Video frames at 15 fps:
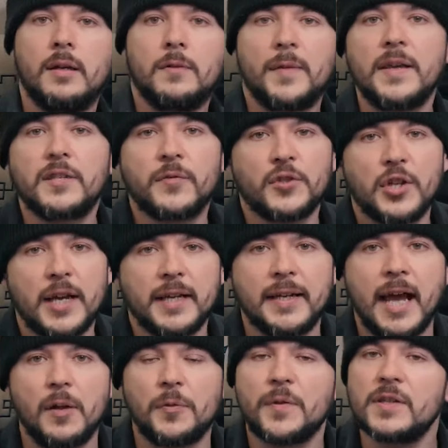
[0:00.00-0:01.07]
Thanks for checking
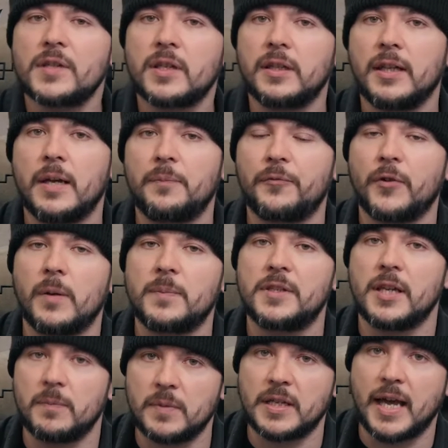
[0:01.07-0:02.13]
out this clip from
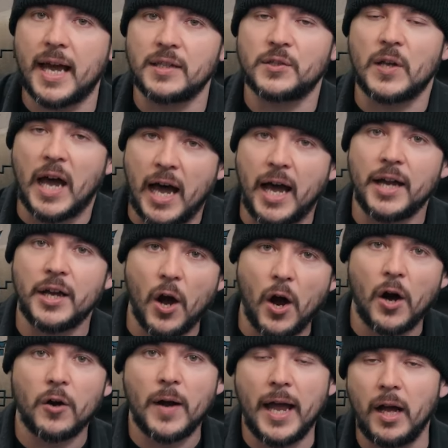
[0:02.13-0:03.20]
Timcast
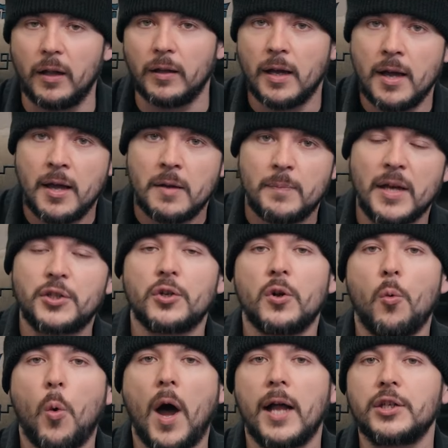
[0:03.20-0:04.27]
IRL. Make sure to
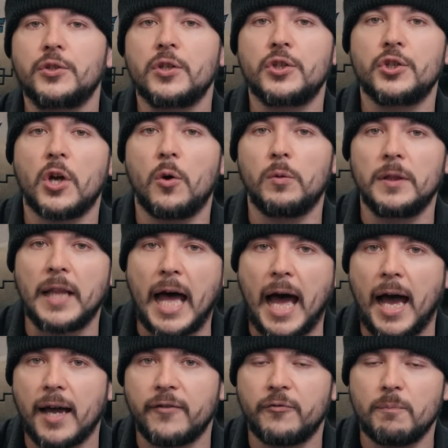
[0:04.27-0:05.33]
watch the show
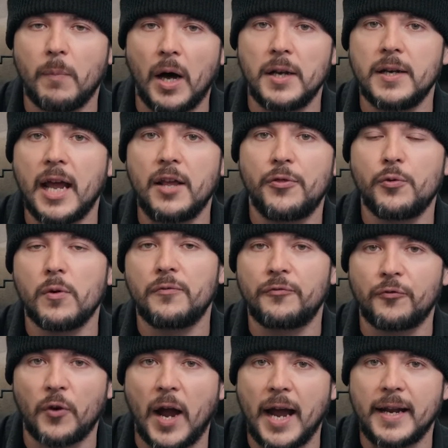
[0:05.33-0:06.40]
live Monday through
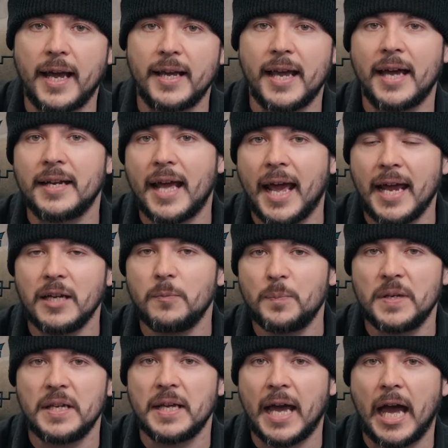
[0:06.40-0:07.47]
Friday at 8
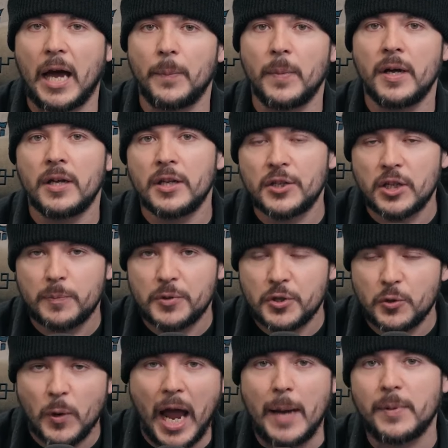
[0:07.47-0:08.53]
p.m.
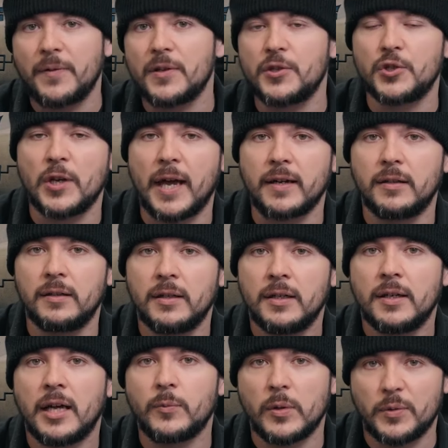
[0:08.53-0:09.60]
Subscribe to this channel,
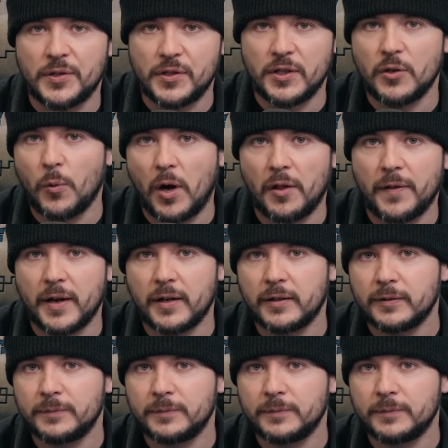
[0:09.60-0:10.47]
and we will see you all there.